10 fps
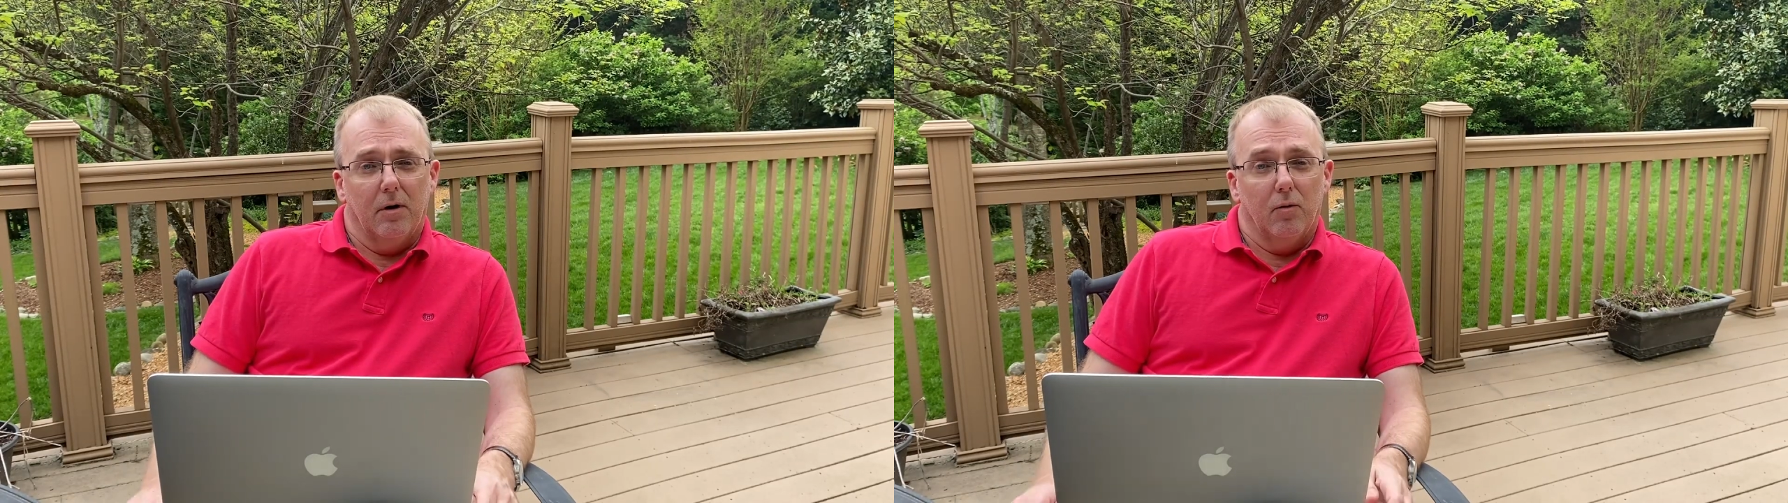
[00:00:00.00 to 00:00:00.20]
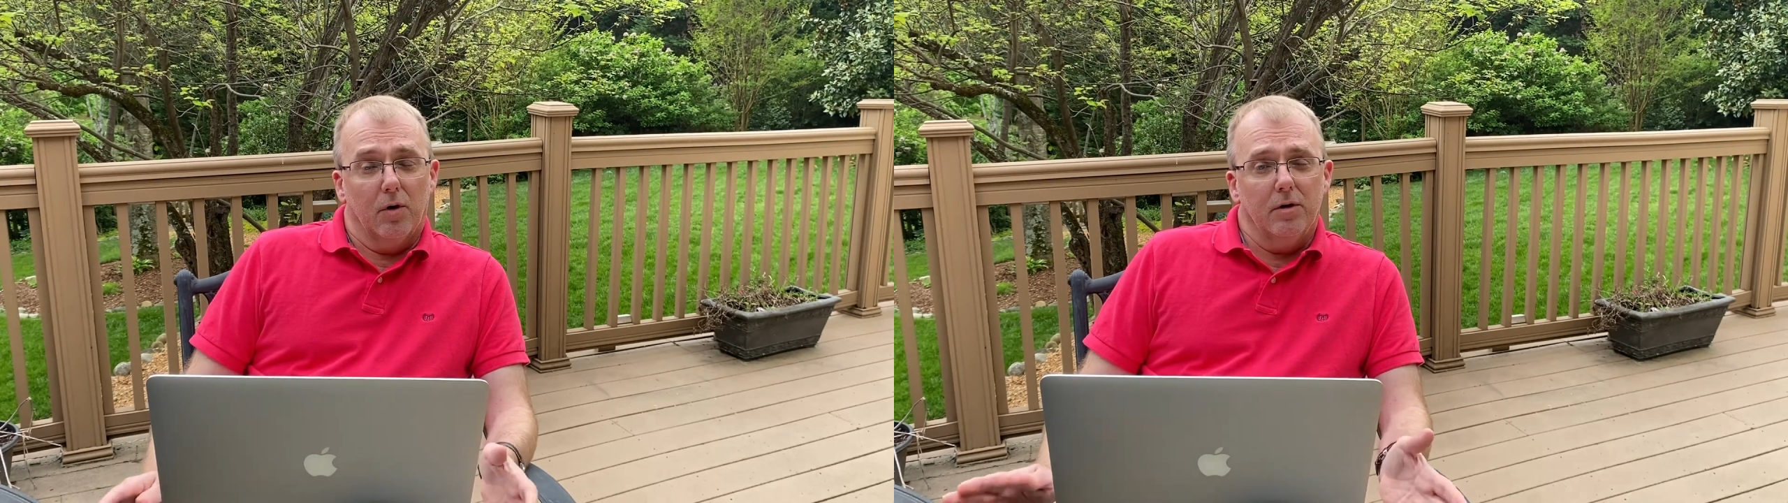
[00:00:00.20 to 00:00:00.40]

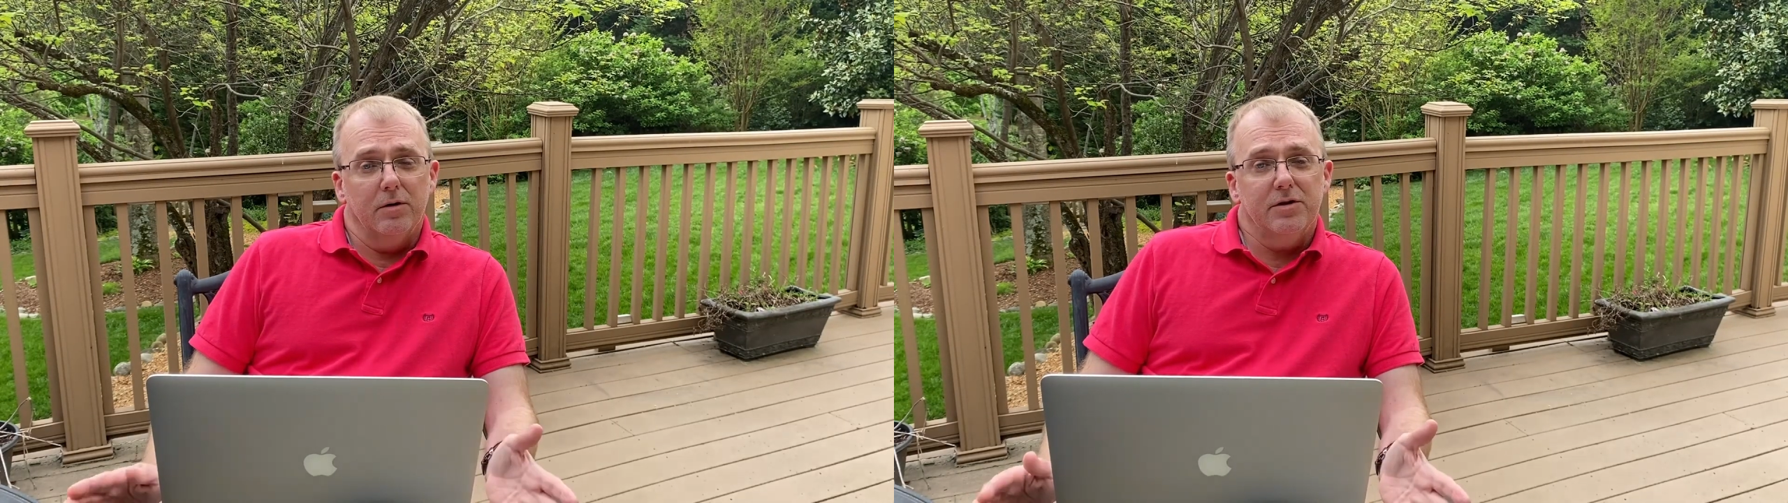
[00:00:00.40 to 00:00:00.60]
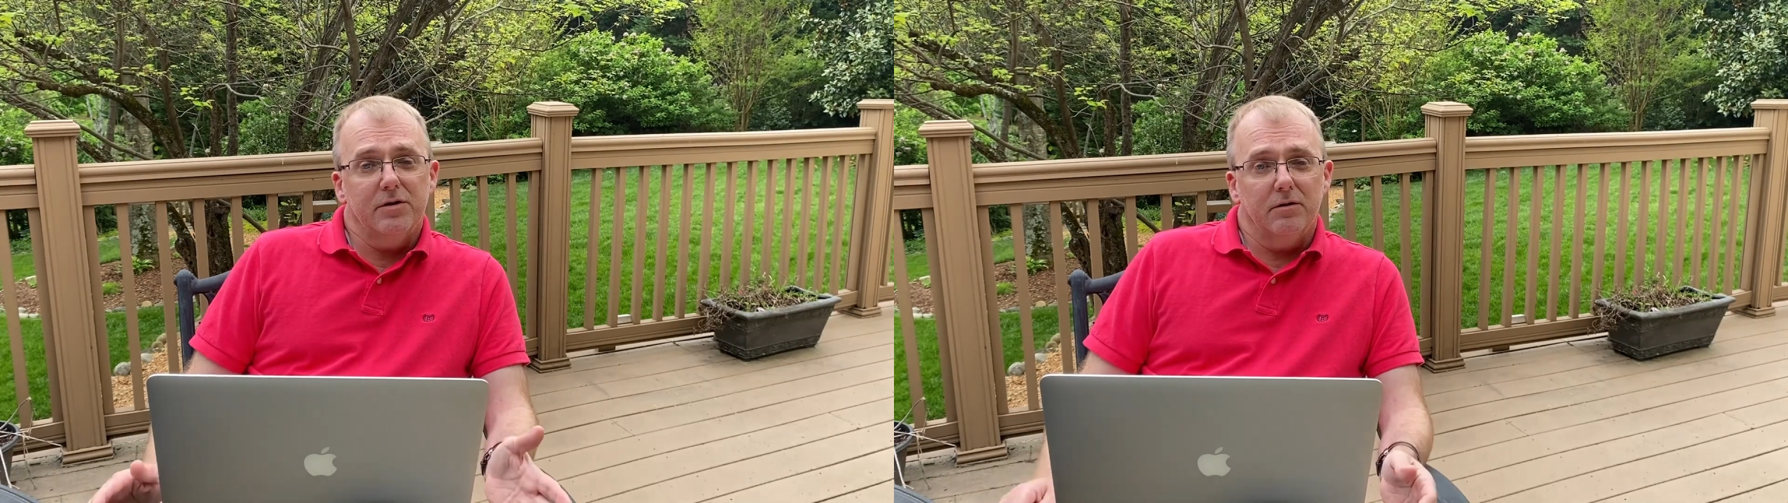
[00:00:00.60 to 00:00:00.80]

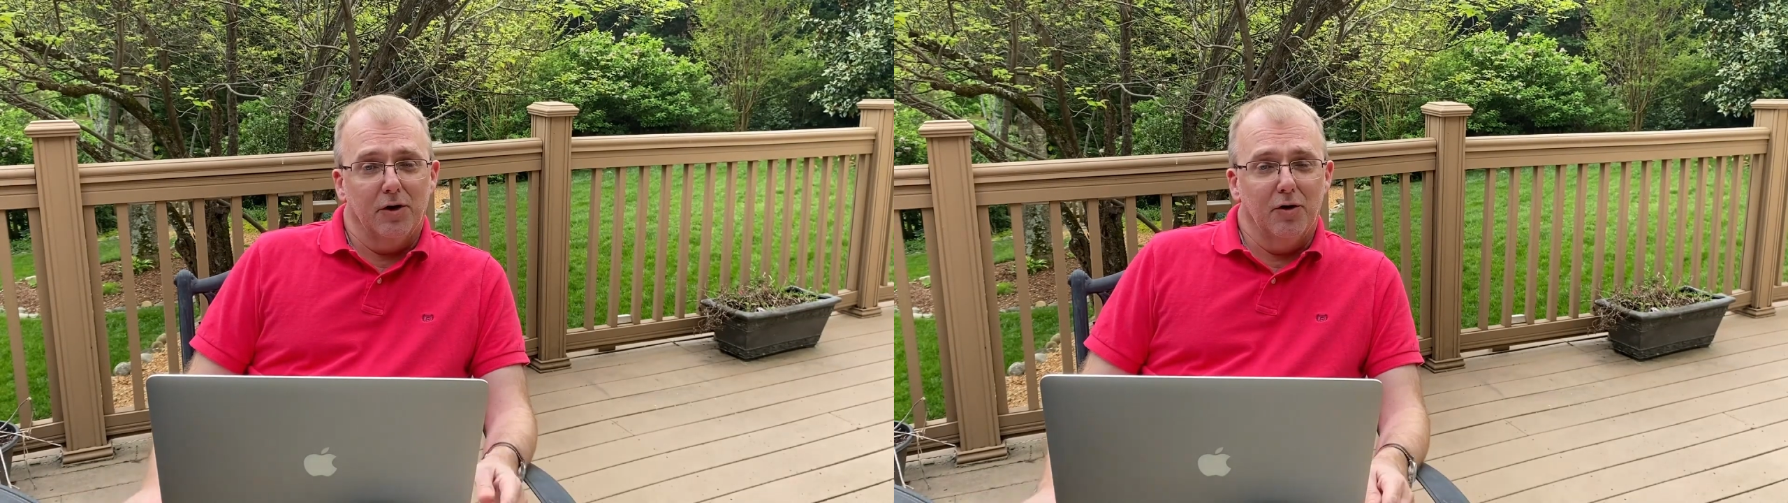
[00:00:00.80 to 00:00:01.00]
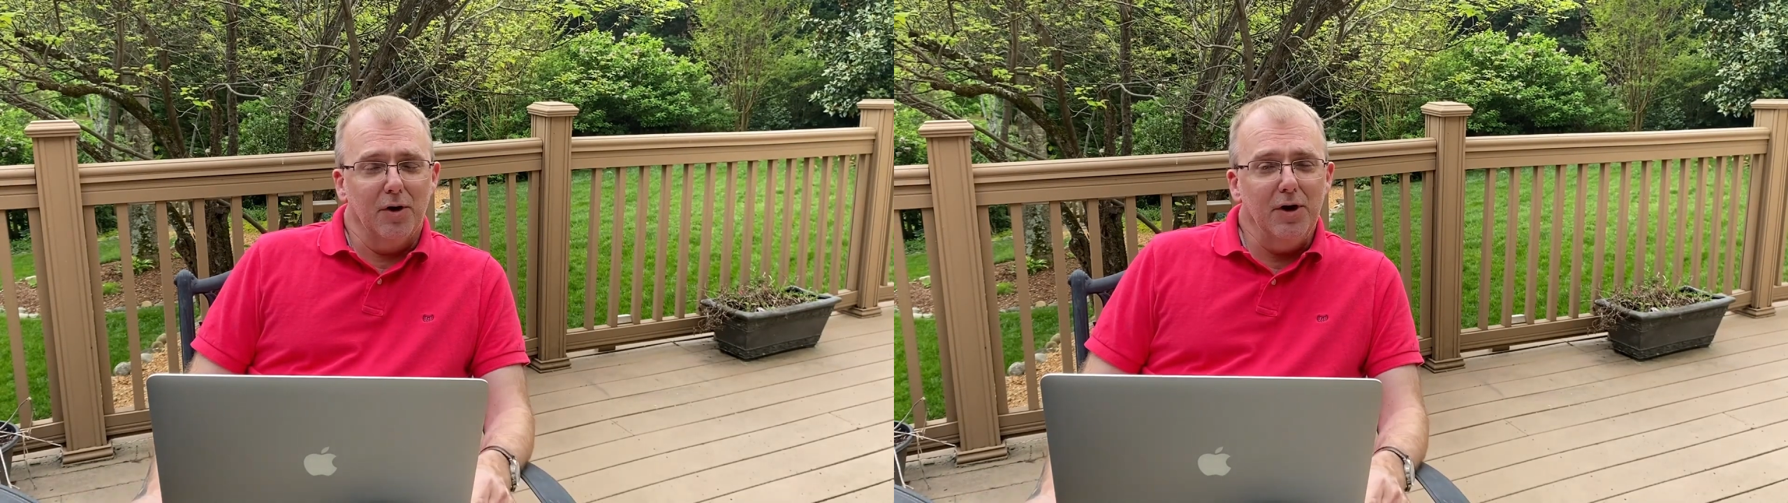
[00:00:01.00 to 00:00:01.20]
words
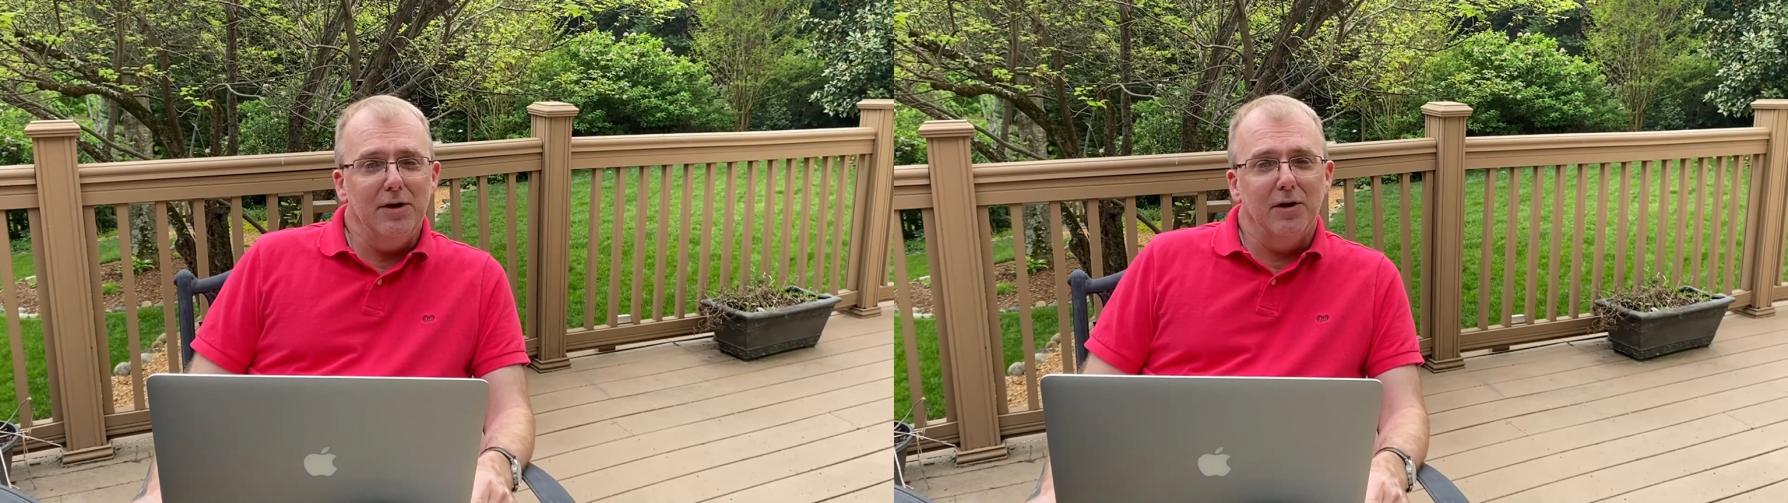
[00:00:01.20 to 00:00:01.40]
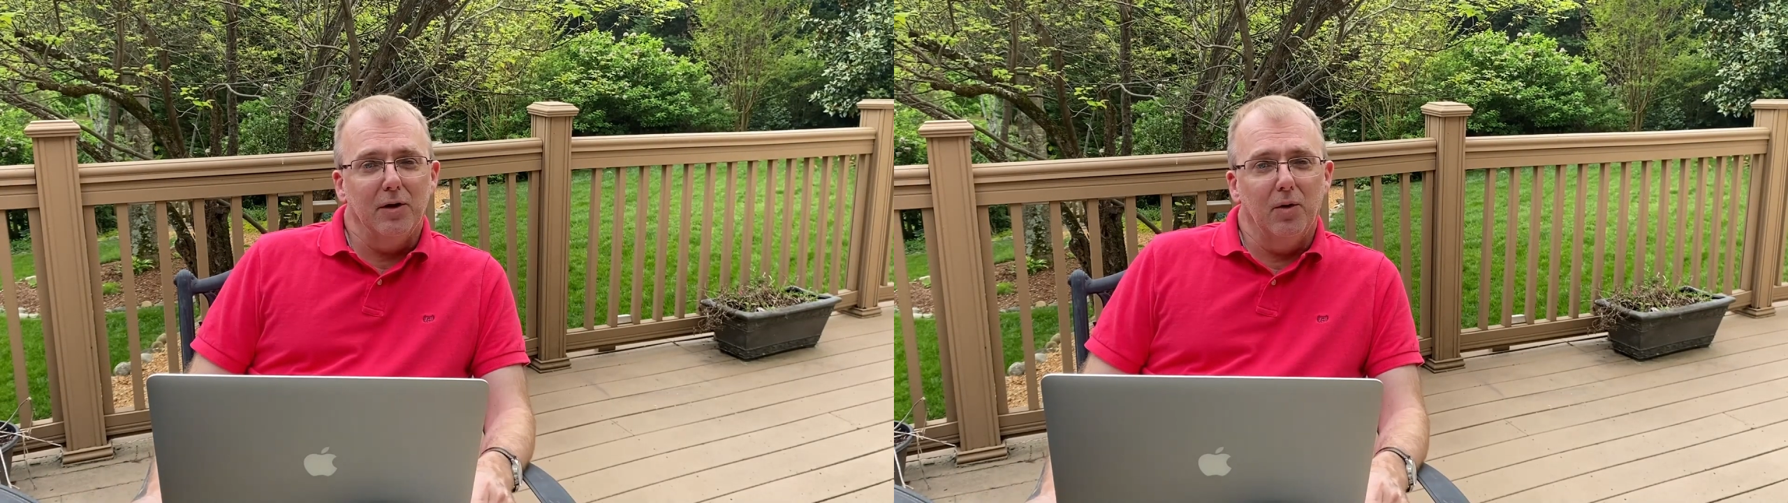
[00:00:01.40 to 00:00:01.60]
agree
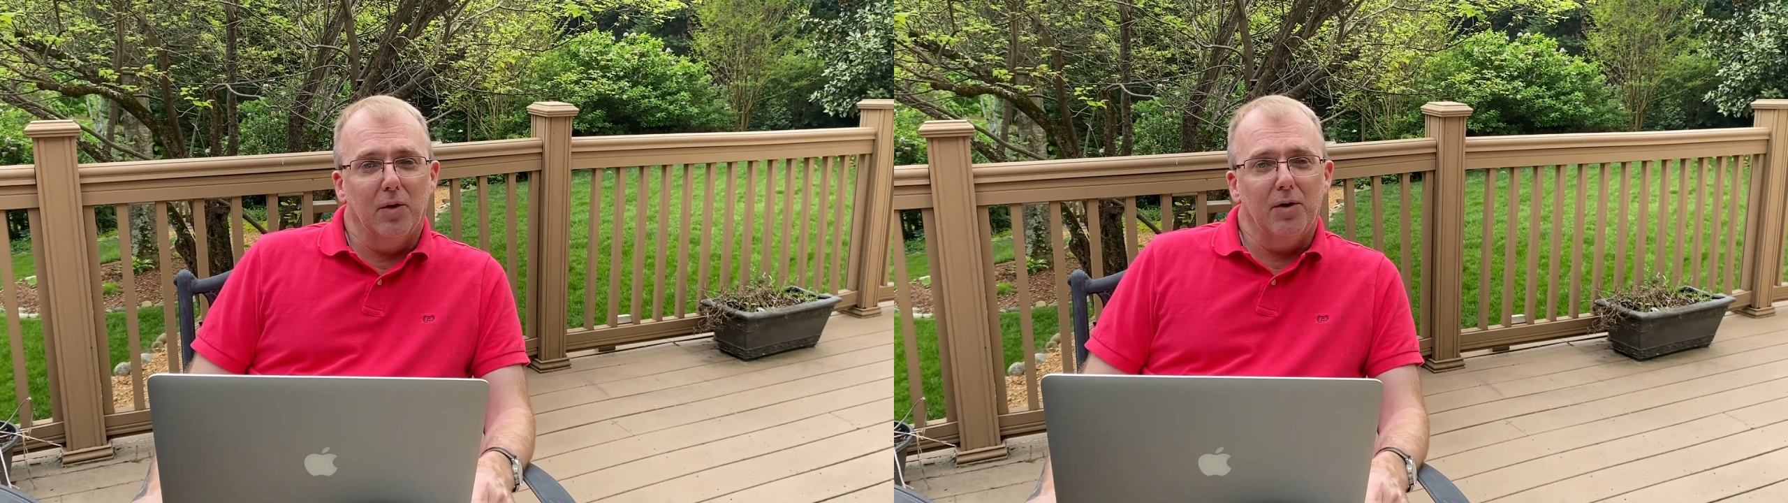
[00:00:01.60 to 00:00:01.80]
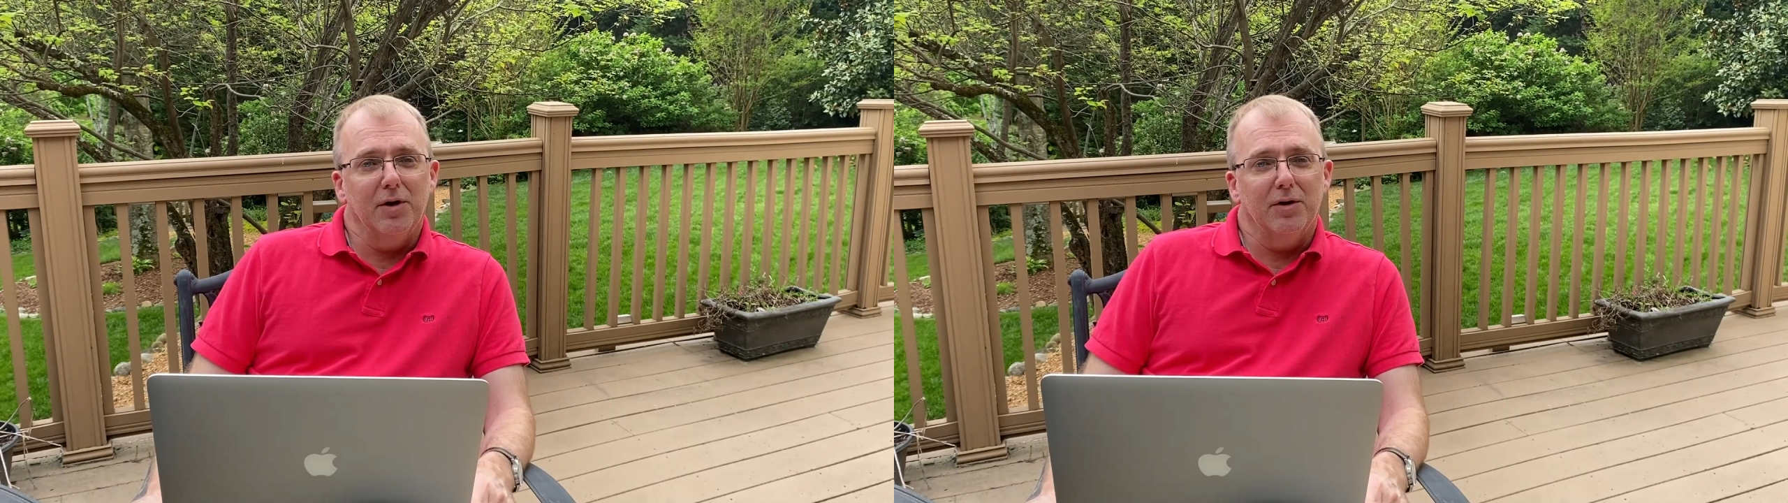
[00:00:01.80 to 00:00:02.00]
in the
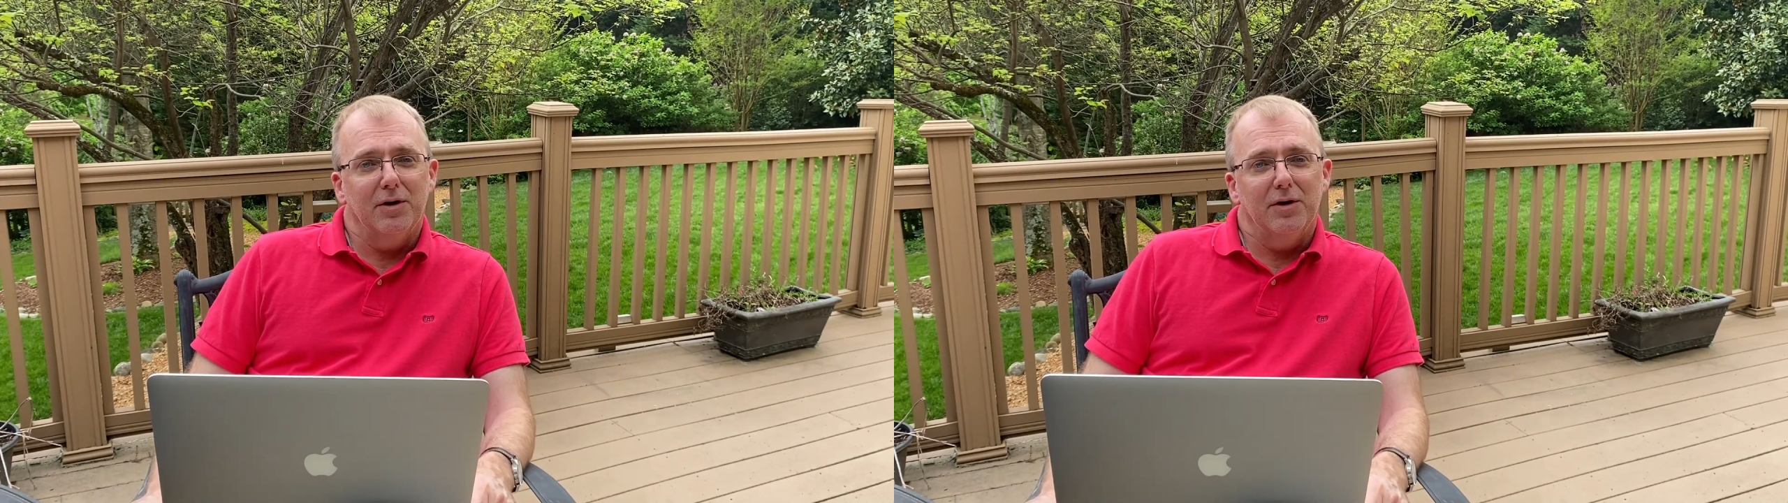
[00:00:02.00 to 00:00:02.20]
Lord